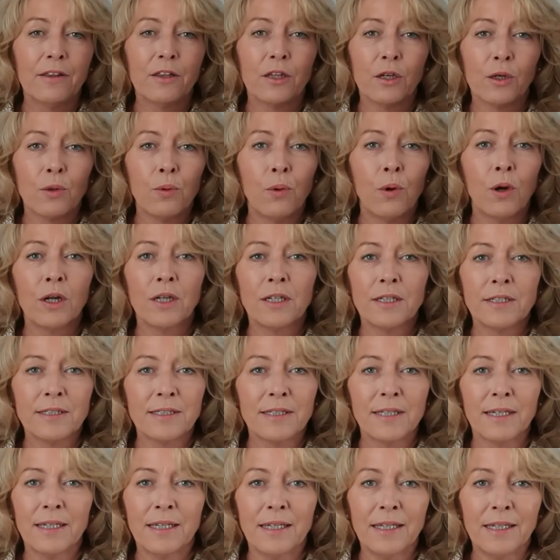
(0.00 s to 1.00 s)
The
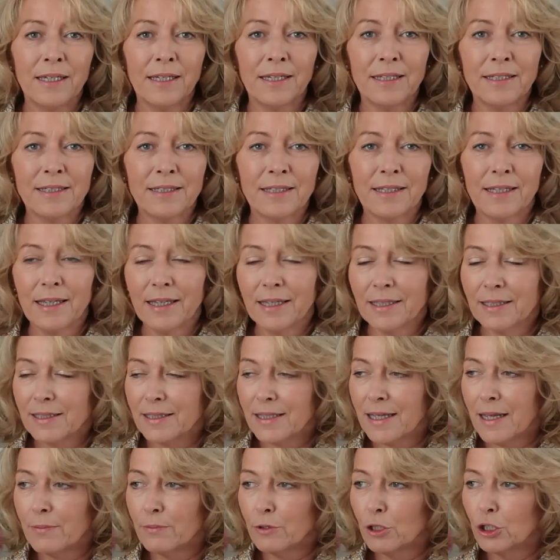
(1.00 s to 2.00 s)
quality is
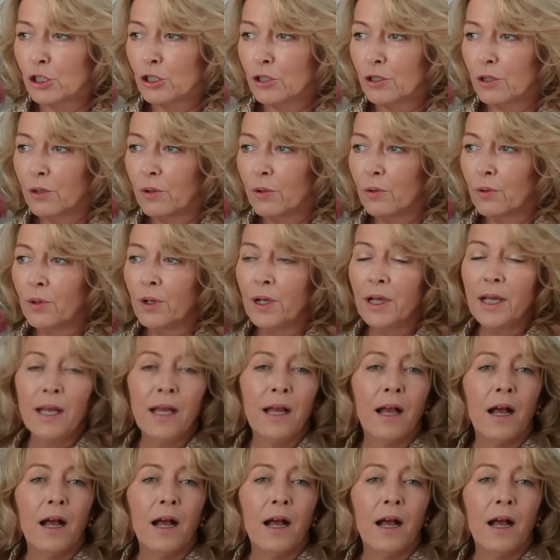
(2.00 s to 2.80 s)
exceptional.